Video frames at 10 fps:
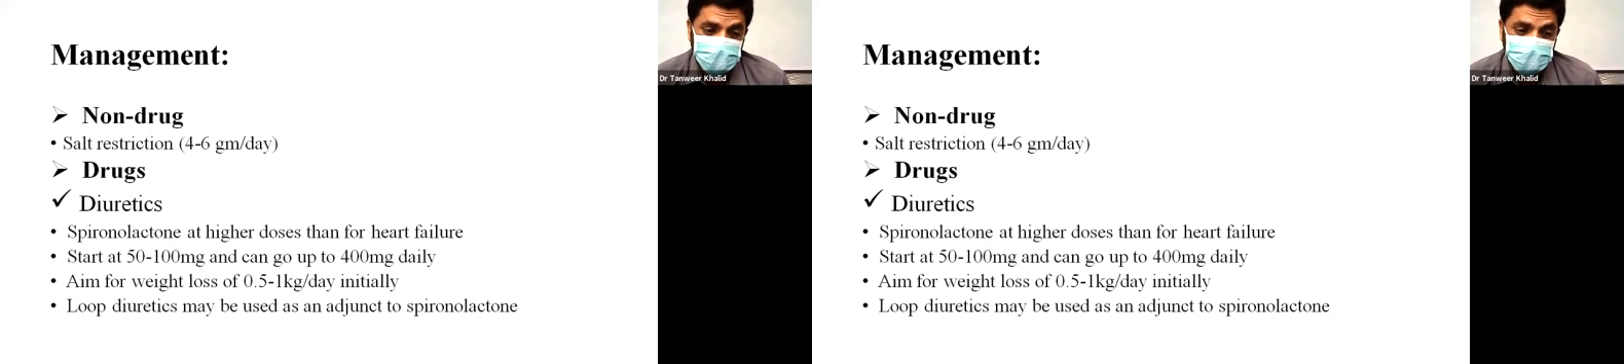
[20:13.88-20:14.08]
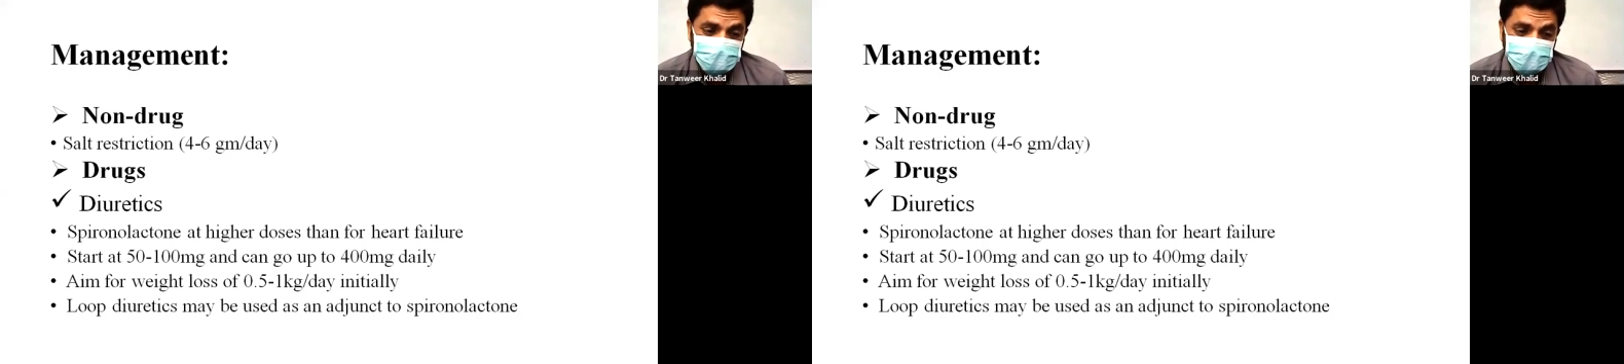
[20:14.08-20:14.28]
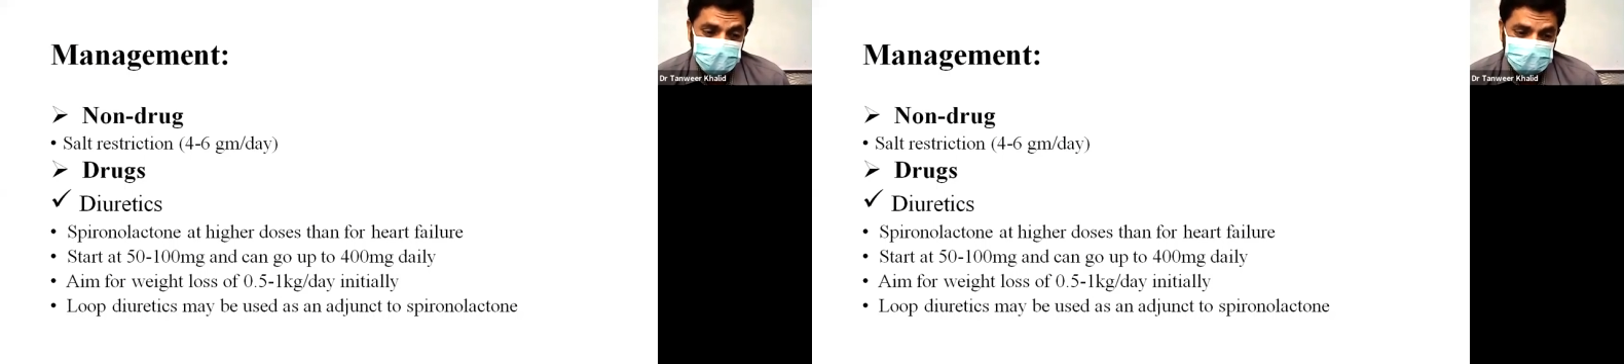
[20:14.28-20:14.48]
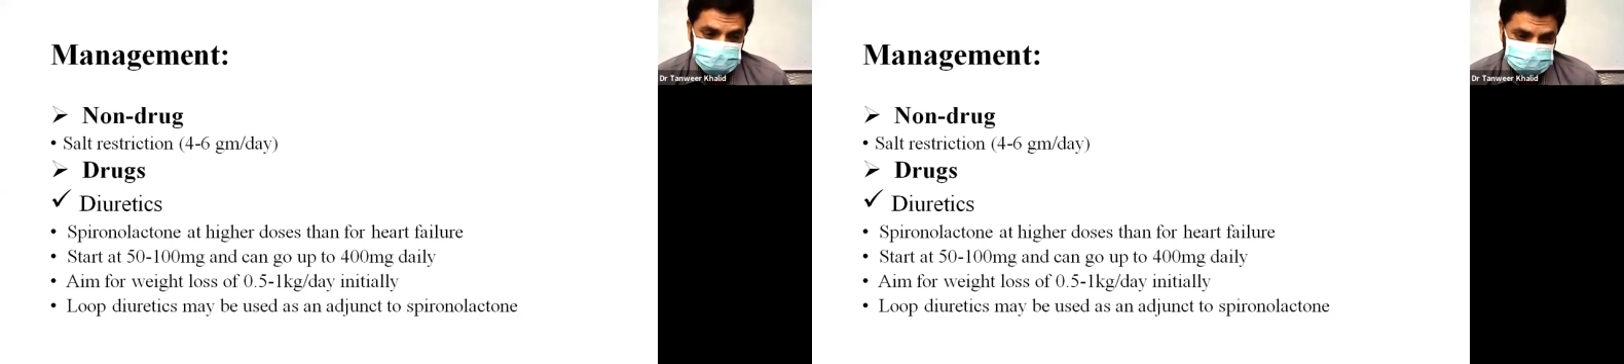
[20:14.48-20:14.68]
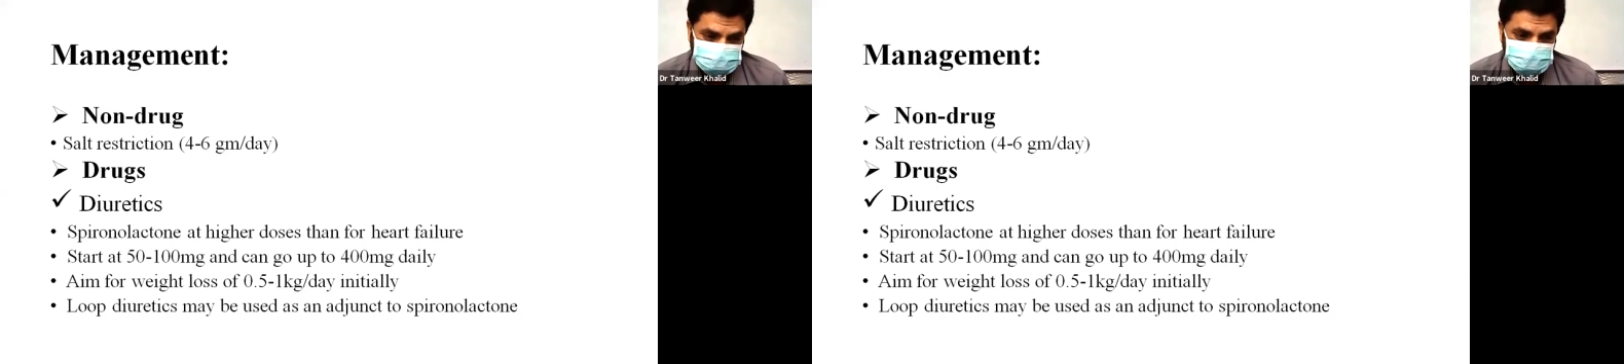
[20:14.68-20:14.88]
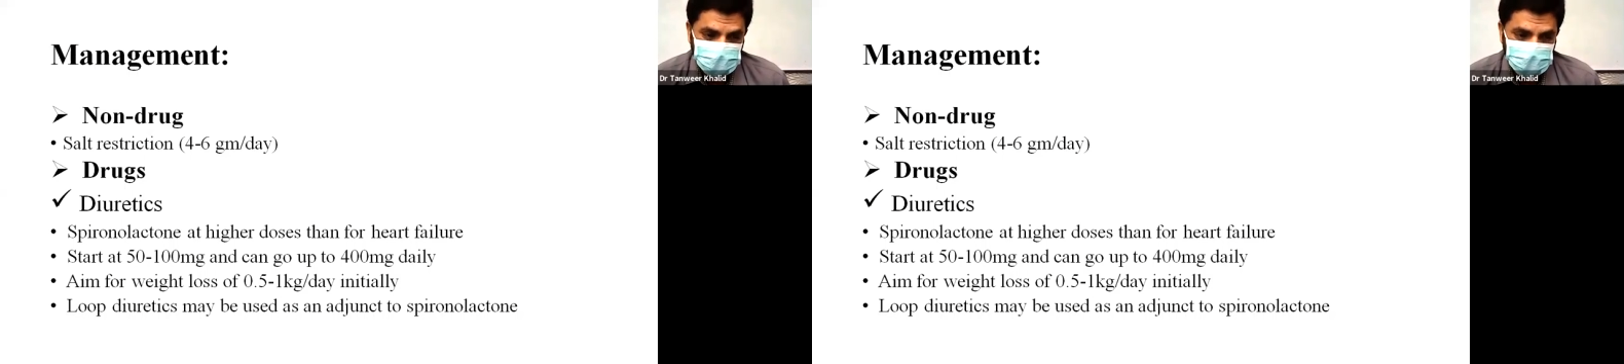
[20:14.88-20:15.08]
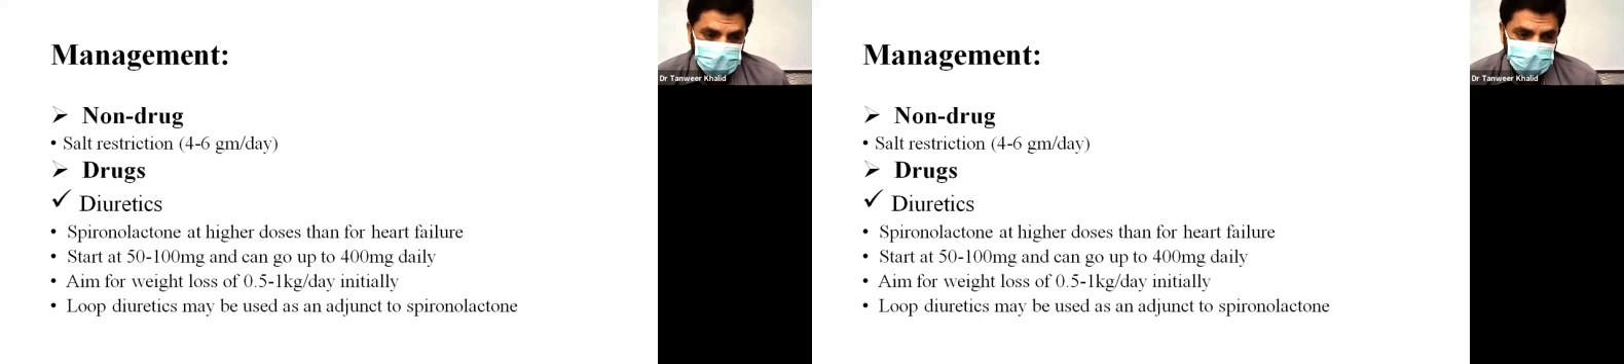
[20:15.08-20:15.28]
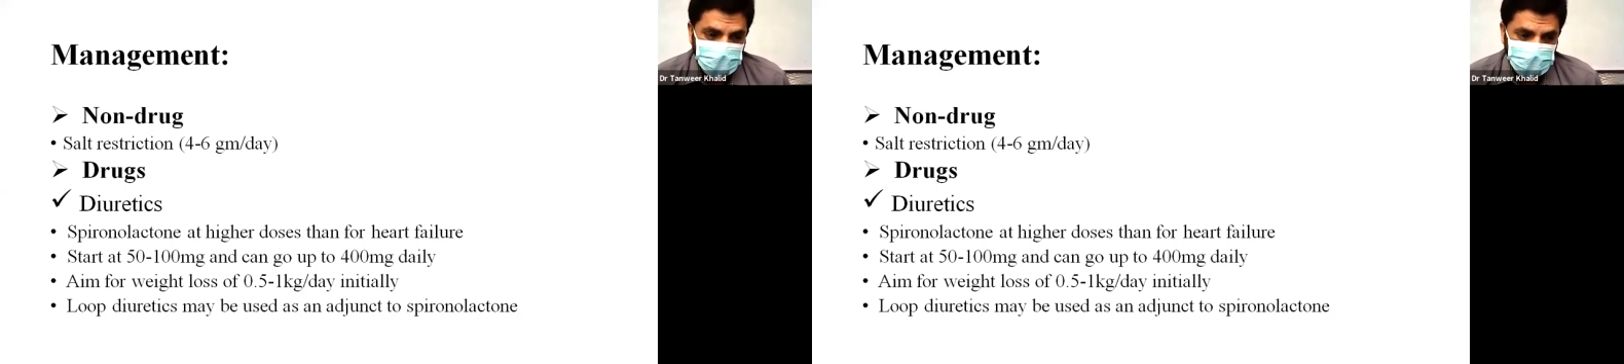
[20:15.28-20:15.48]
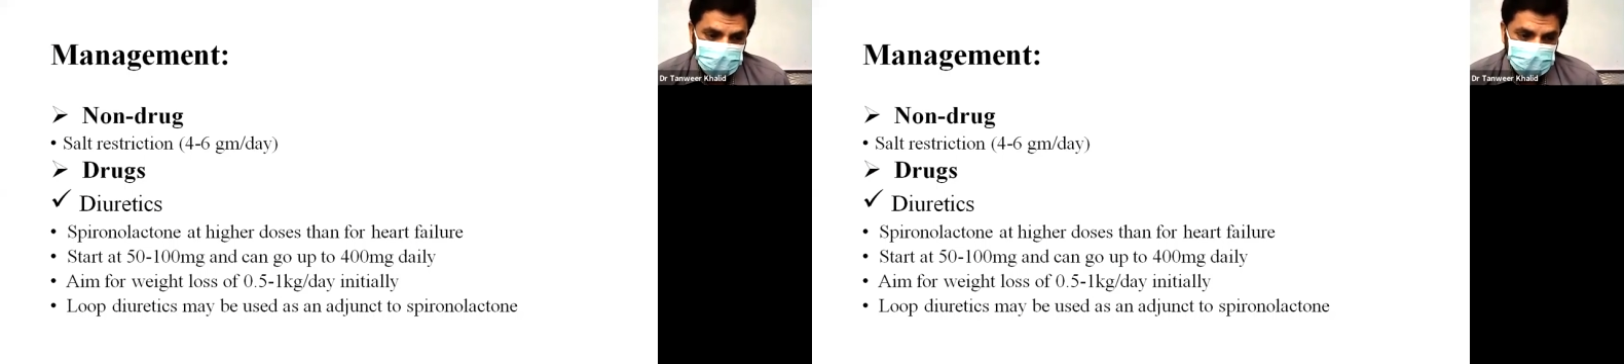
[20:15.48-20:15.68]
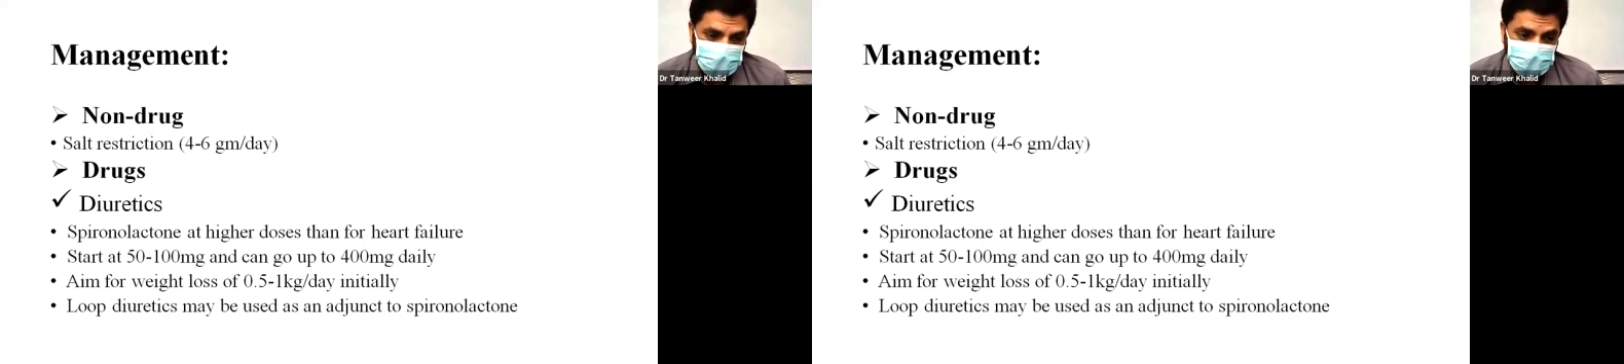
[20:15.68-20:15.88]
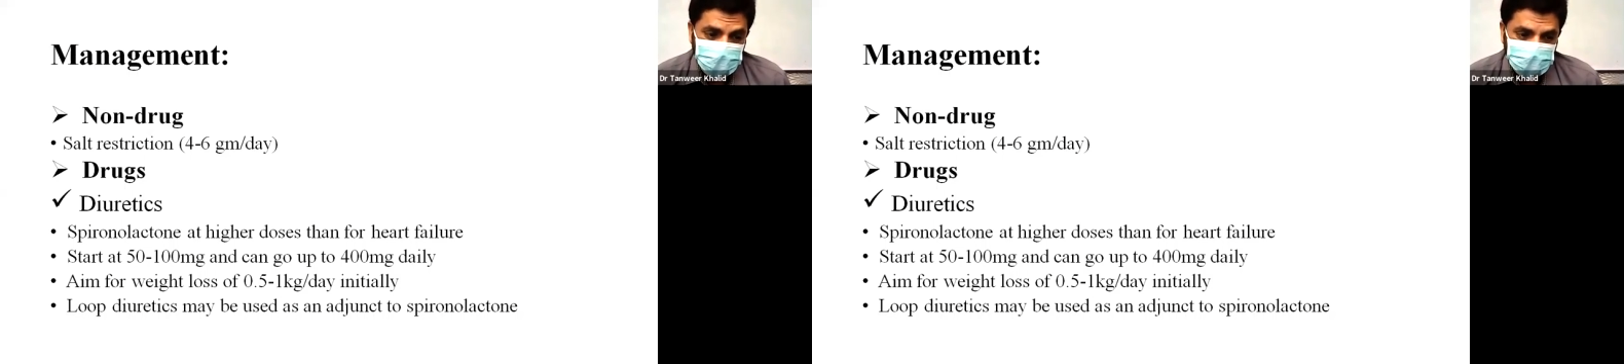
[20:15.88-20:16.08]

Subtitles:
the weight, and